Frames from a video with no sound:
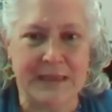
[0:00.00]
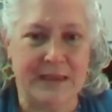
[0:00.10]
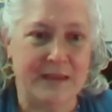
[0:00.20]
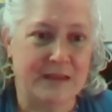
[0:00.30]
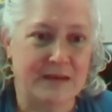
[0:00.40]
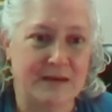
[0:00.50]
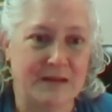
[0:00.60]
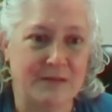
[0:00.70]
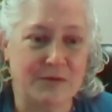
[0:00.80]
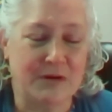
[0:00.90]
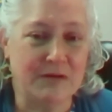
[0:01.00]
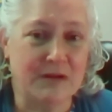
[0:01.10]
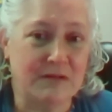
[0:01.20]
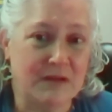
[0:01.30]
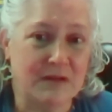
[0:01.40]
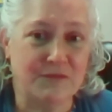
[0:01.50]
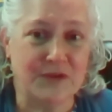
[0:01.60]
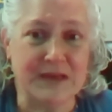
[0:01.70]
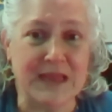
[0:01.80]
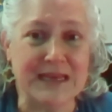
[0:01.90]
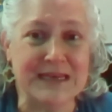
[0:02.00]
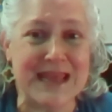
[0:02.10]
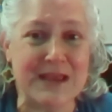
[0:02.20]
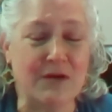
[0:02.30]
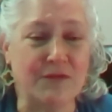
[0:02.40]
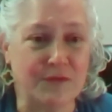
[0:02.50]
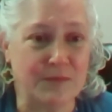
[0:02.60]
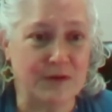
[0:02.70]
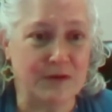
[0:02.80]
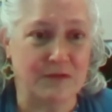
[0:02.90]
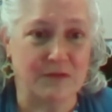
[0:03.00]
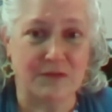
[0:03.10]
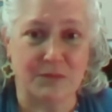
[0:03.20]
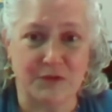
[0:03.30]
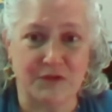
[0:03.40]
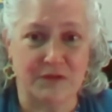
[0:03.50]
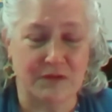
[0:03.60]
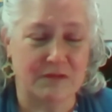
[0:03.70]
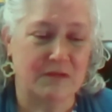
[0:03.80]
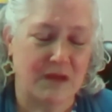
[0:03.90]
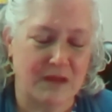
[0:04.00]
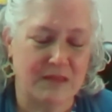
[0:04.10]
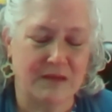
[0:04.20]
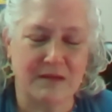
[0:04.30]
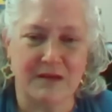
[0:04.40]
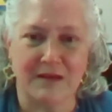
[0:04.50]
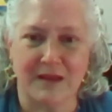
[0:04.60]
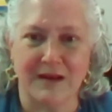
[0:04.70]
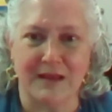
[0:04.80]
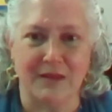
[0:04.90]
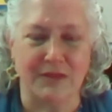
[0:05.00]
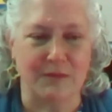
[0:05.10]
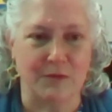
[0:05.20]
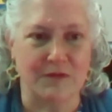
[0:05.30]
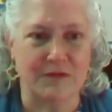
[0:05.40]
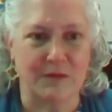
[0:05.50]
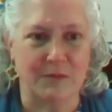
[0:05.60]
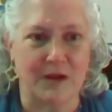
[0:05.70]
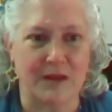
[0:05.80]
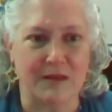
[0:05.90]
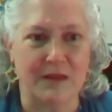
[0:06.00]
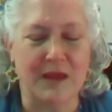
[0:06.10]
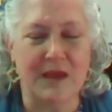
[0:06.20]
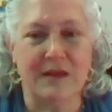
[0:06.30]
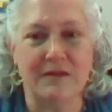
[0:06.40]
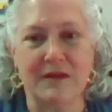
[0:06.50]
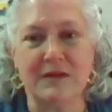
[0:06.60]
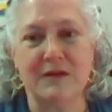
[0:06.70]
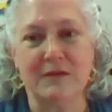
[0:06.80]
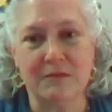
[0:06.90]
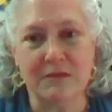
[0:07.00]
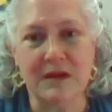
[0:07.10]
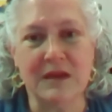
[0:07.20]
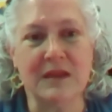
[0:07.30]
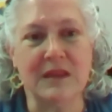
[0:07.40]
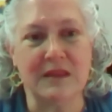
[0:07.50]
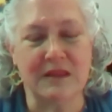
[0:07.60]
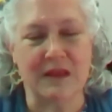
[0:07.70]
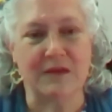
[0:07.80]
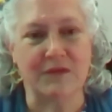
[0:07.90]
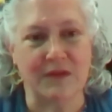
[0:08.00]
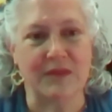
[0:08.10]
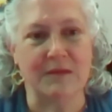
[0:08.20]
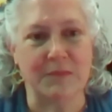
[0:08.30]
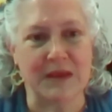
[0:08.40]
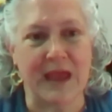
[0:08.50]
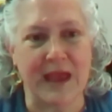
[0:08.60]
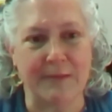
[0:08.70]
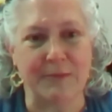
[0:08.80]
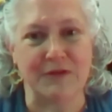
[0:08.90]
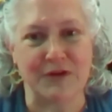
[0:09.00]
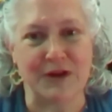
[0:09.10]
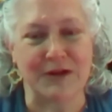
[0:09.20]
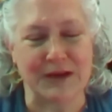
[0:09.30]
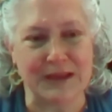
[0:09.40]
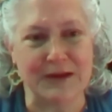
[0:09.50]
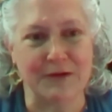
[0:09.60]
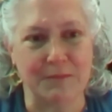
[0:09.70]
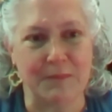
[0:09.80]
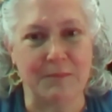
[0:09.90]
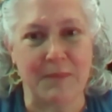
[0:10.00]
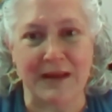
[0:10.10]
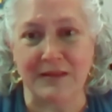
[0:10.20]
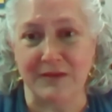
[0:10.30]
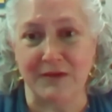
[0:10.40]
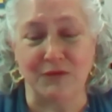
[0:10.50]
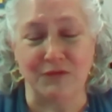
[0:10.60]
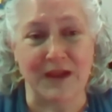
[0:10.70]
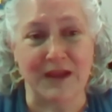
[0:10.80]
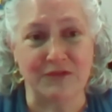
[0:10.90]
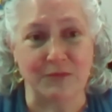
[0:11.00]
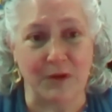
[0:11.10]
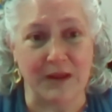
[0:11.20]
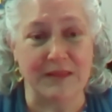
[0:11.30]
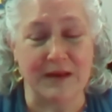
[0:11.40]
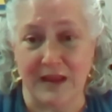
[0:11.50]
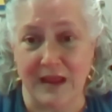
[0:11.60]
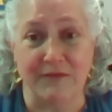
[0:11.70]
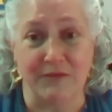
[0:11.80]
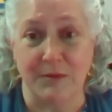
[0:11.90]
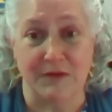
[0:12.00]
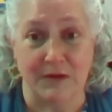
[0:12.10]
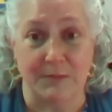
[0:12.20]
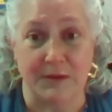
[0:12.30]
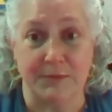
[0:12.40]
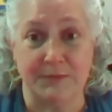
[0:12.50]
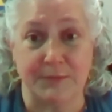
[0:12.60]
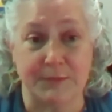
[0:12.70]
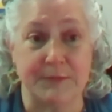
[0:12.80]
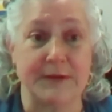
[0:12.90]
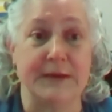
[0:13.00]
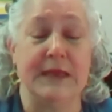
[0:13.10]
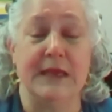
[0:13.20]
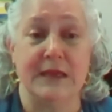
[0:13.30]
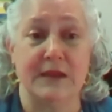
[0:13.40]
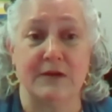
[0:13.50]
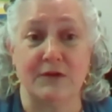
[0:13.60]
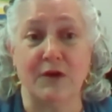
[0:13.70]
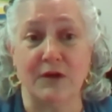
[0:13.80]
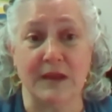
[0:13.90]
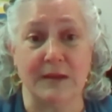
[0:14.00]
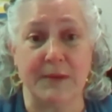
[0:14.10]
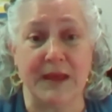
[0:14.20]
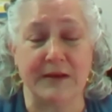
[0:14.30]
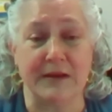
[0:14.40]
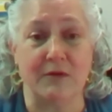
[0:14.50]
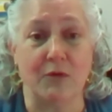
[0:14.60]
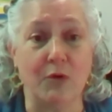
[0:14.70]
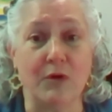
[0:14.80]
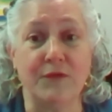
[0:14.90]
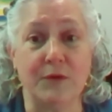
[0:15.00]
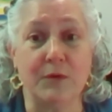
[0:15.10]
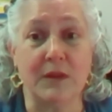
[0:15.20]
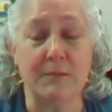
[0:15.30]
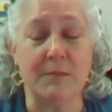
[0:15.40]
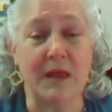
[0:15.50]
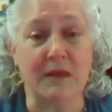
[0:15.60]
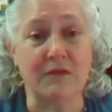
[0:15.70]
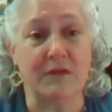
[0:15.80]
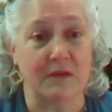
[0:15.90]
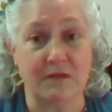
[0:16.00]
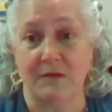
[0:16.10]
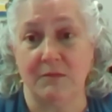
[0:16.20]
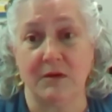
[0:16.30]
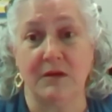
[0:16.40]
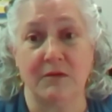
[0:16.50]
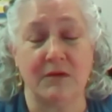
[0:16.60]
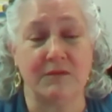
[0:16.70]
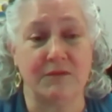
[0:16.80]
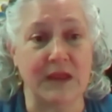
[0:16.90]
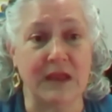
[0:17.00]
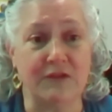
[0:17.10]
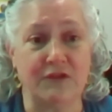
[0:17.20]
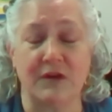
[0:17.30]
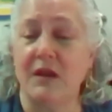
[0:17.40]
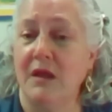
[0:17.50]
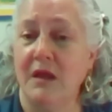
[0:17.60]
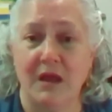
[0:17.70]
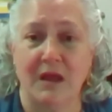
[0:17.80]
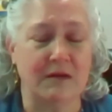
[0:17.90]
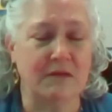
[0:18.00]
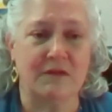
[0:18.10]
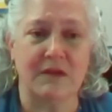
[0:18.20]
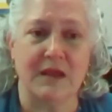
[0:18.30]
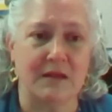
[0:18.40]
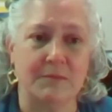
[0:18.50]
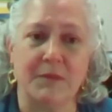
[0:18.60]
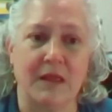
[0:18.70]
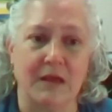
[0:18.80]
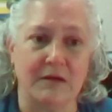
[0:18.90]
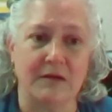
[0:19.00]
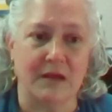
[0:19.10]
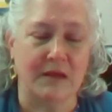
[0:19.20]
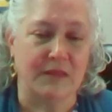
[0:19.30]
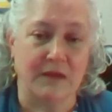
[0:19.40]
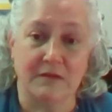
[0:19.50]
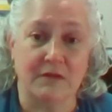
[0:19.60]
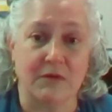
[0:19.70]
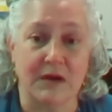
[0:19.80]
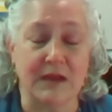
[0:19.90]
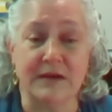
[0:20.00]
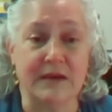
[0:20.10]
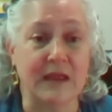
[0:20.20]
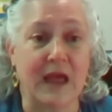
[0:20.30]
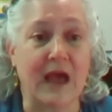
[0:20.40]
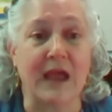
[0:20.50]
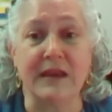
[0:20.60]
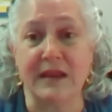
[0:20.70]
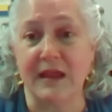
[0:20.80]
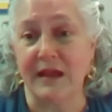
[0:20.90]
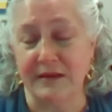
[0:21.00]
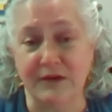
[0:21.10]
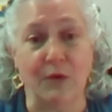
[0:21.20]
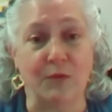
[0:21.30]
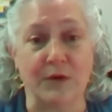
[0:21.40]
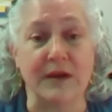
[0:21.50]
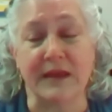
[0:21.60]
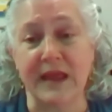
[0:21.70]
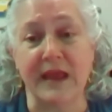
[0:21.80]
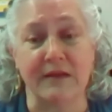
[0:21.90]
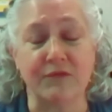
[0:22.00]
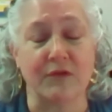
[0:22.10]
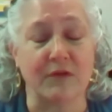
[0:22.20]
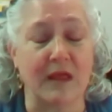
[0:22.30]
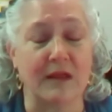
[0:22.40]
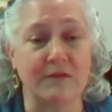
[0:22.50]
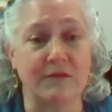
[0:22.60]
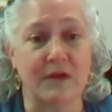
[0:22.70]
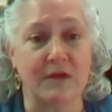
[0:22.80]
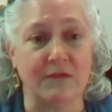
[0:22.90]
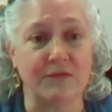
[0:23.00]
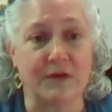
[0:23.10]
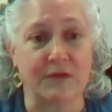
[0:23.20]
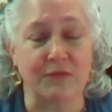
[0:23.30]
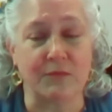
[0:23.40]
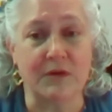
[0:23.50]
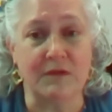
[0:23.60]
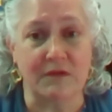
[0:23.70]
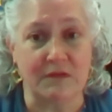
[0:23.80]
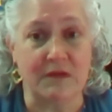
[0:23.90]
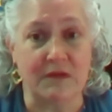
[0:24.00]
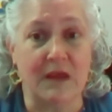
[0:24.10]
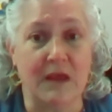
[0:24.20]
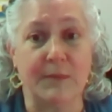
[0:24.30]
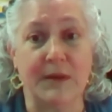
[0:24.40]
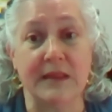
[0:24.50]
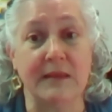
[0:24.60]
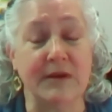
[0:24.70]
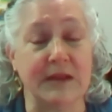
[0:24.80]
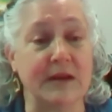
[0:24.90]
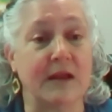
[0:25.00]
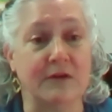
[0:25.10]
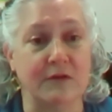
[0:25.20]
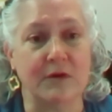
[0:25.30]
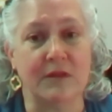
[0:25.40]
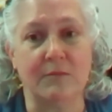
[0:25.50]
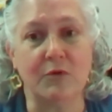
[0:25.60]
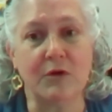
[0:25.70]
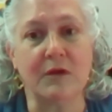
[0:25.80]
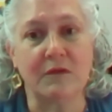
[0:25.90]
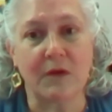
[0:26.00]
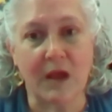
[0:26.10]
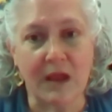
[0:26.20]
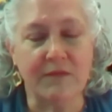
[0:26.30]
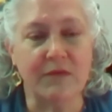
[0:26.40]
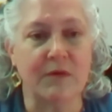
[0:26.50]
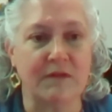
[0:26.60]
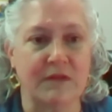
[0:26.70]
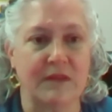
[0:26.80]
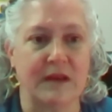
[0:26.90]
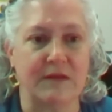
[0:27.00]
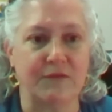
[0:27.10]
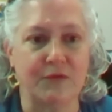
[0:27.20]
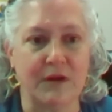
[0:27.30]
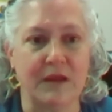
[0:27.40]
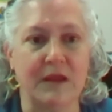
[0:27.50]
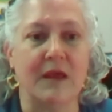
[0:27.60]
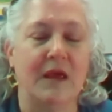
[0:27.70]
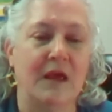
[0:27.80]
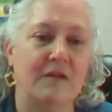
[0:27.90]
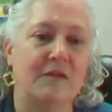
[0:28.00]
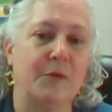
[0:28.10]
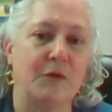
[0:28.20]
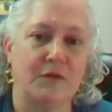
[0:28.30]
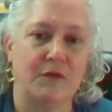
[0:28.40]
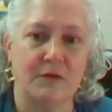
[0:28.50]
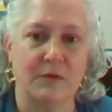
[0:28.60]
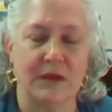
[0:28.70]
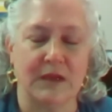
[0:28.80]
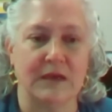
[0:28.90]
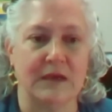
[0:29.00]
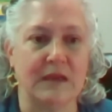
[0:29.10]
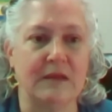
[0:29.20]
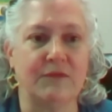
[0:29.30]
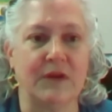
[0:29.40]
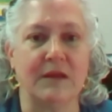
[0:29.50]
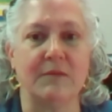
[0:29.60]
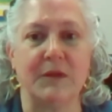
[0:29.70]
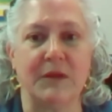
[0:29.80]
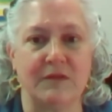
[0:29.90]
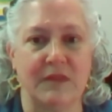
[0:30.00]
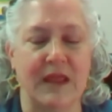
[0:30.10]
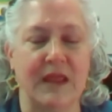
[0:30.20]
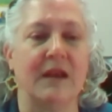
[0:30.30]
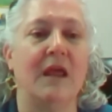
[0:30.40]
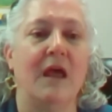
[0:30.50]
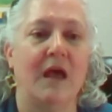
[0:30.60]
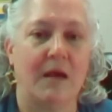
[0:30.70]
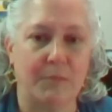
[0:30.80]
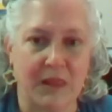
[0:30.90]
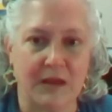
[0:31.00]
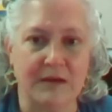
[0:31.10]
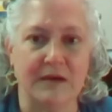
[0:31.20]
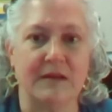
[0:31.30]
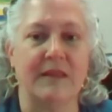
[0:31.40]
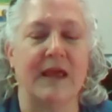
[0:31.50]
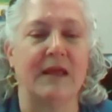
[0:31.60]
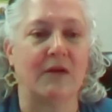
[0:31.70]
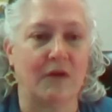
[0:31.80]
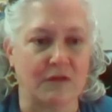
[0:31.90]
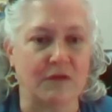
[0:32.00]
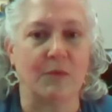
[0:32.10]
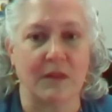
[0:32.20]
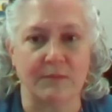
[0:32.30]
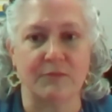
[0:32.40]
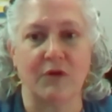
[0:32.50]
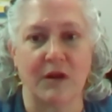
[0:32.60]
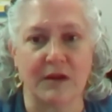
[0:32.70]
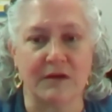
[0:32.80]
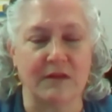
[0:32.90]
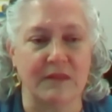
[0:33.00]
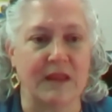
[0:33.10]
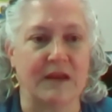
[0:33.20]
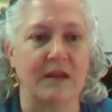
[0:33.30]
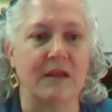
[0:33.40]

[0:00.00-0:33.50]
And I would argue, if you take a day off from the news, which is, I think, kind of healthy once in a while, it's like, do you really think if something big happens, you're not going to hear about it the old-fashioned way, that everybody's going to be, talking about it? Or if you really must, it's like when I go on vacation, I don't stay unplugged. I think it's a great idea. I don't and I can't for a lot of different reasons, but I limit it. I do it in the morning, so I have the rest of the day free as opposed to doing it in the evening because then I'm plugged into that also while I'm trying to then